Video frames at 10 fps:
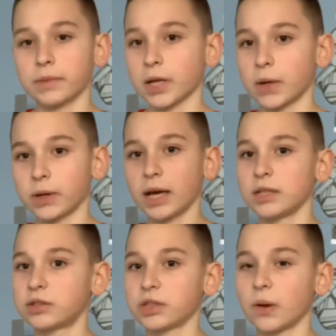When I
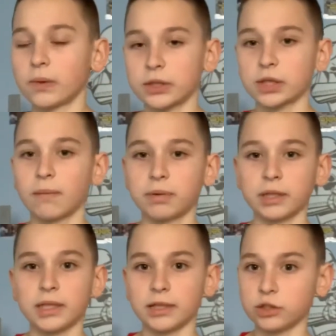used to go on the
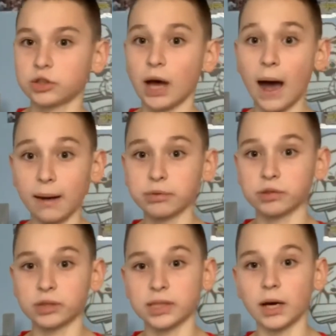trampoline, it used to
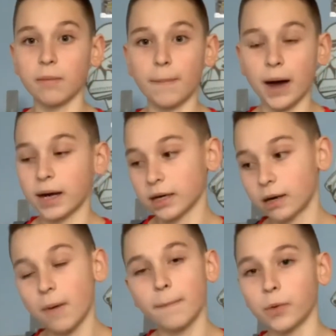absolutely kill my back. I
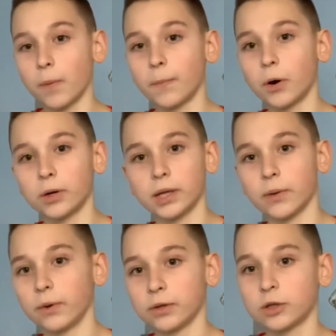remember one morning I
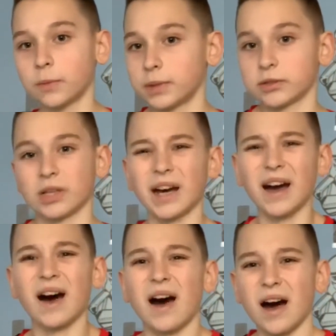woke up and I was like,
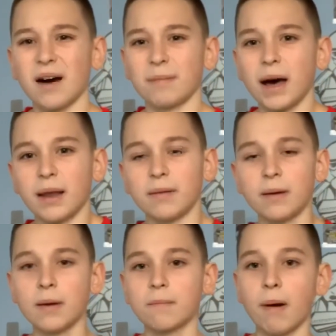ah, man,
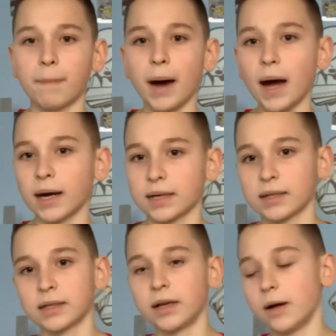my back.
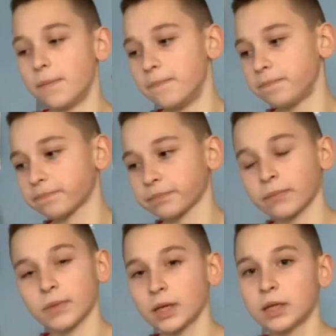
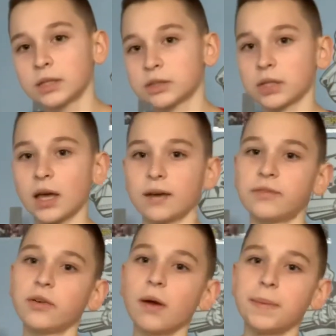So yeah,
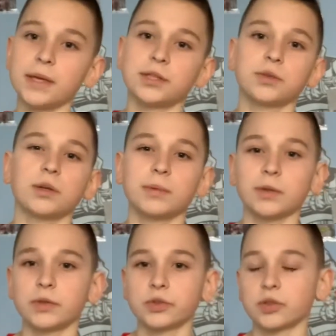if you're obese, you want to be
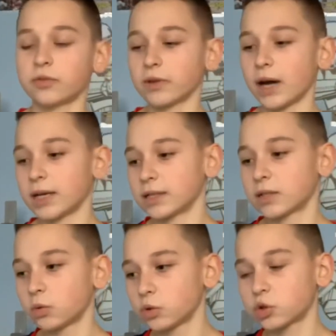doing stuff like
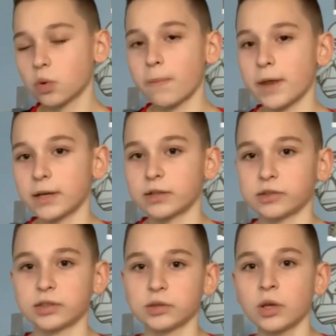swimming, because
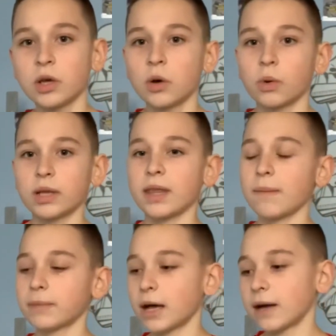it's one of
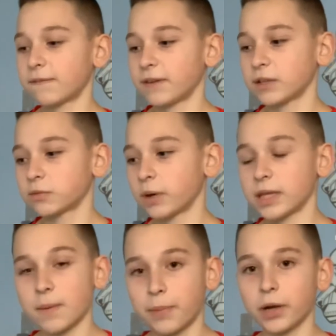them like things where
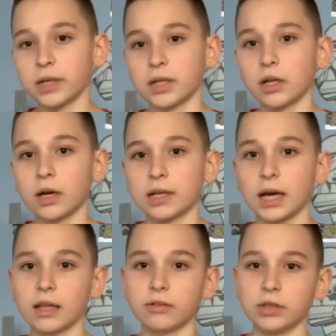you're burning a lot of
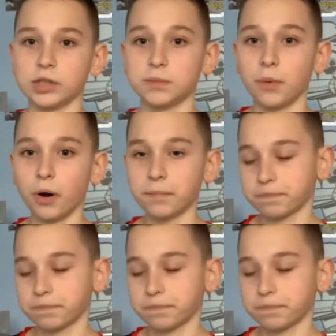calories, but